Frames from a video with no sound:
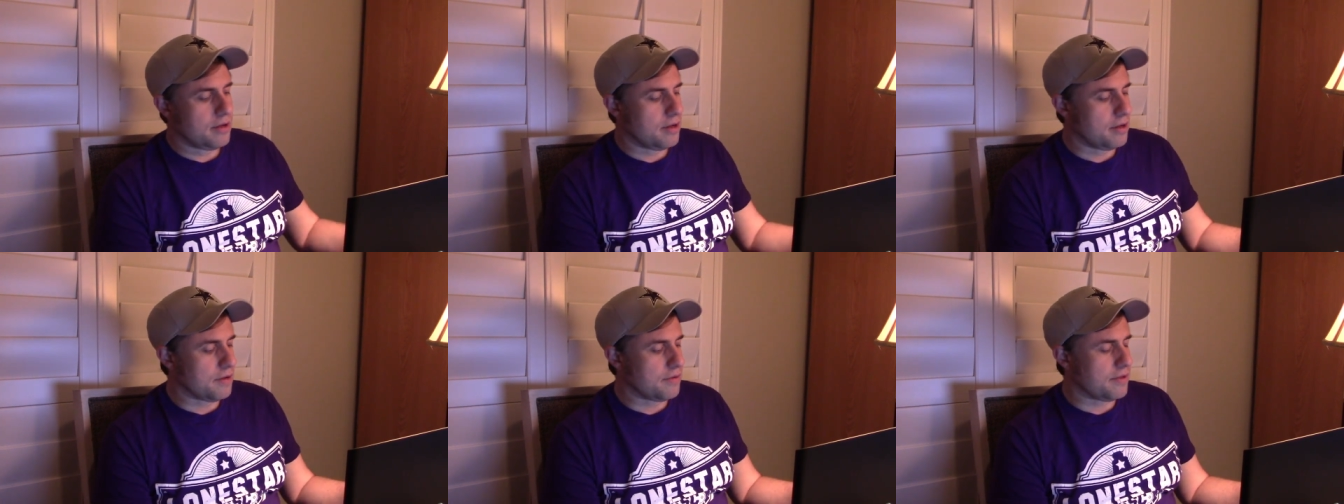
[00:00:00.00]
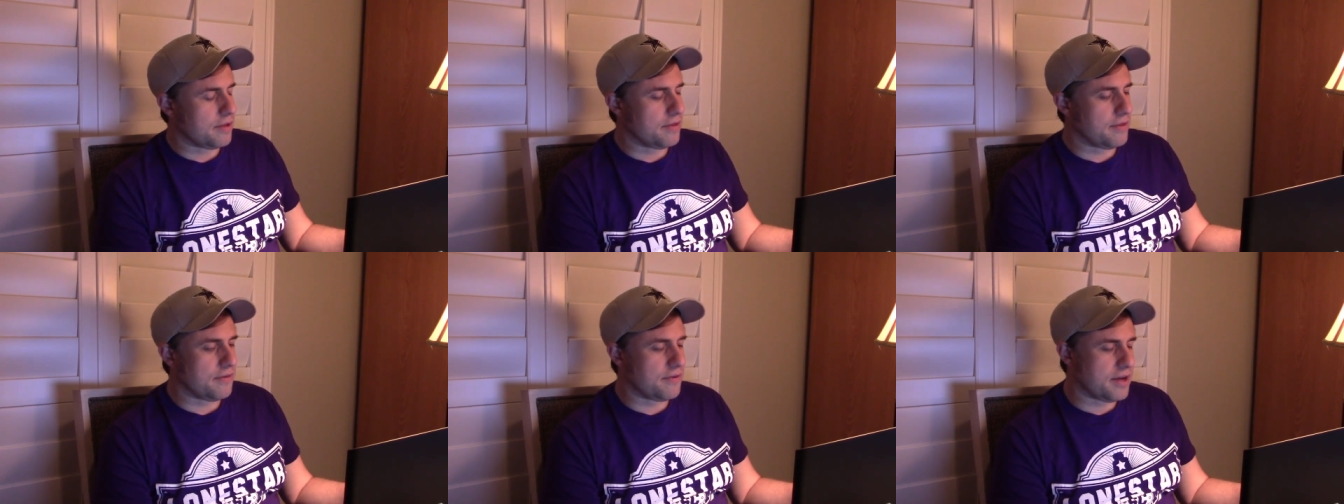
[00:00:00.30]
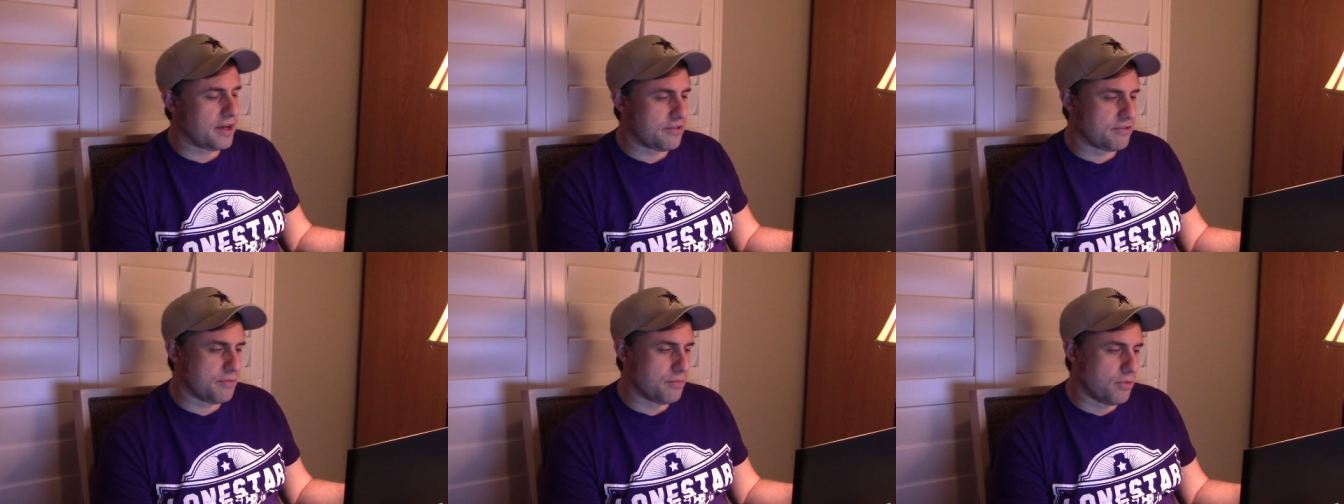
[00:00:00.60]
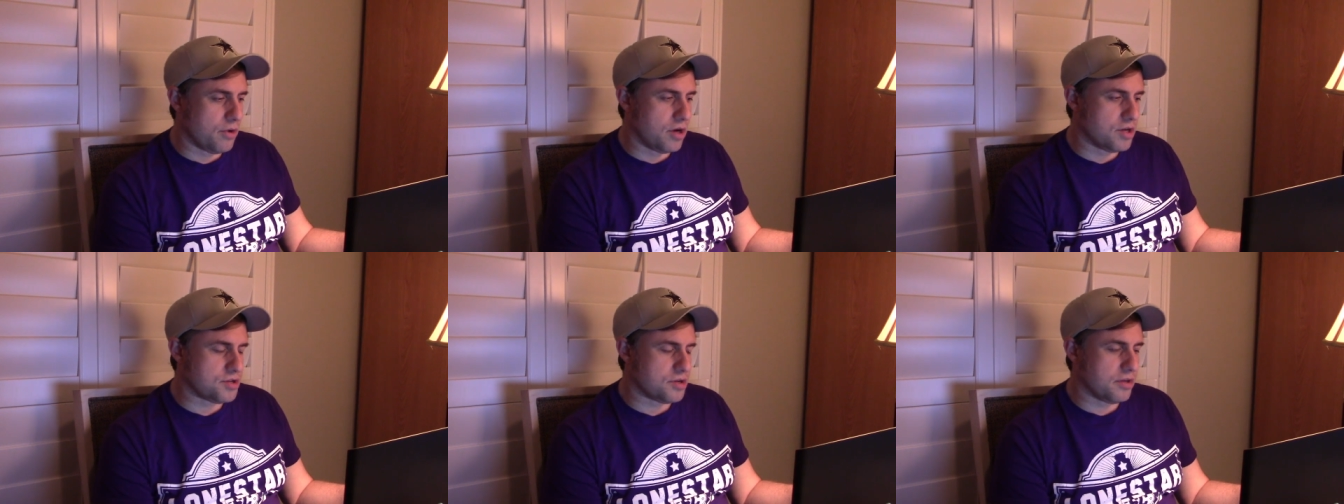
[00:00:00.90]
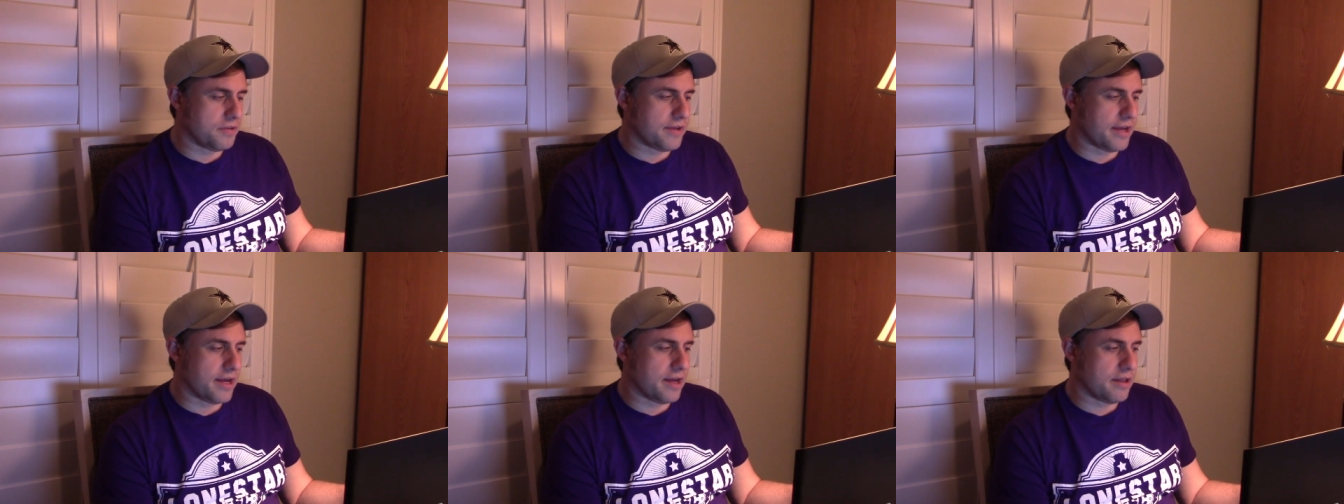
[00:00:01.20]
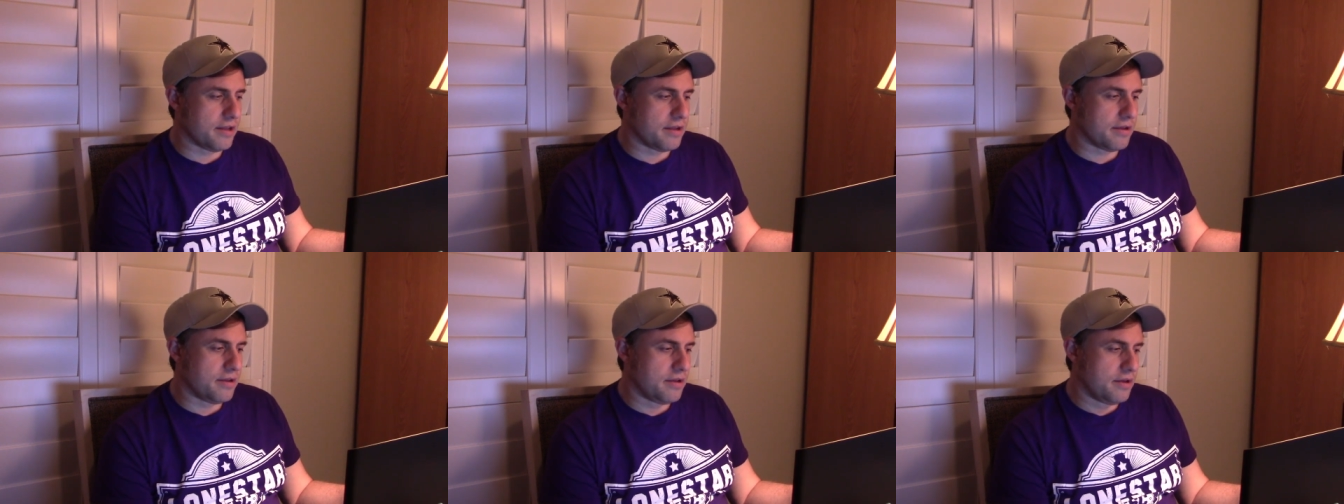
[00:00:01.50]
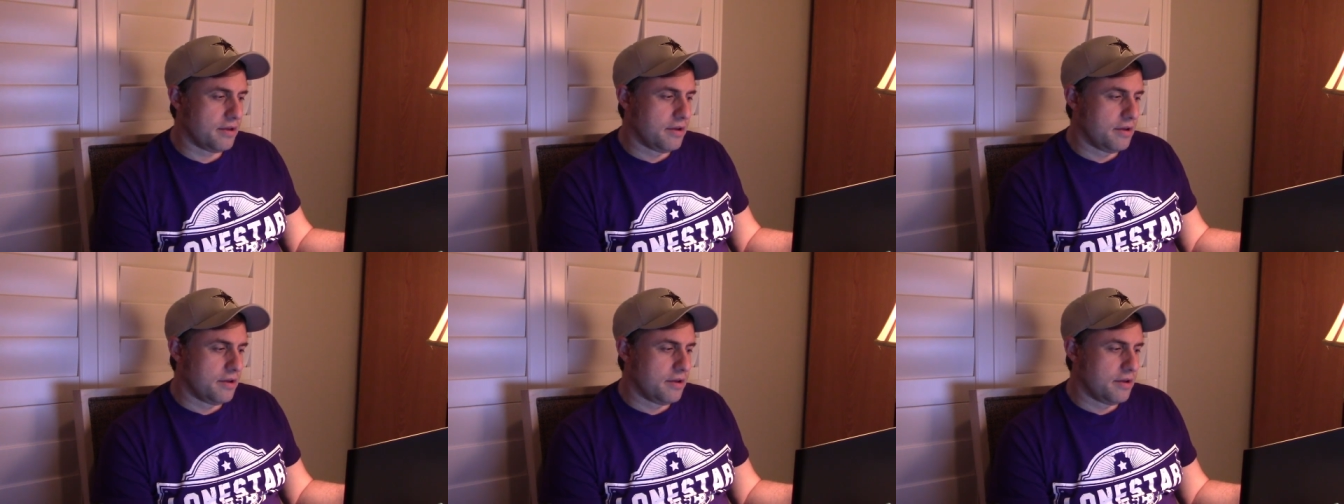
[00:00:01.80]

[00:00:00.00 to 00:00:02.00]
You know, they've got some marginal talent.